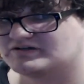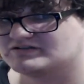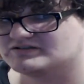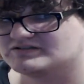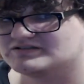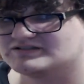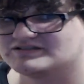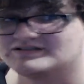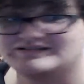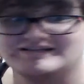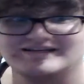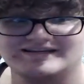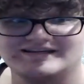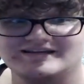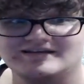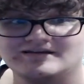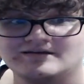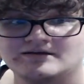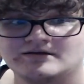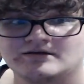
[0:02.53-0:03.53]
and
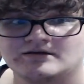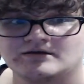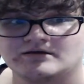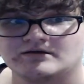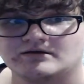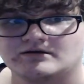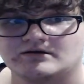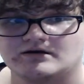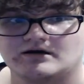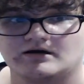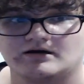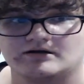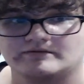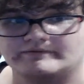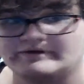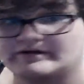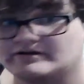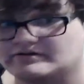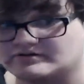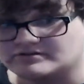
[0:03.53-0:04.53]
today, you
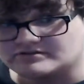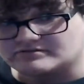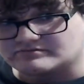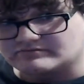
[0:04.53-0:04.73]
may notice we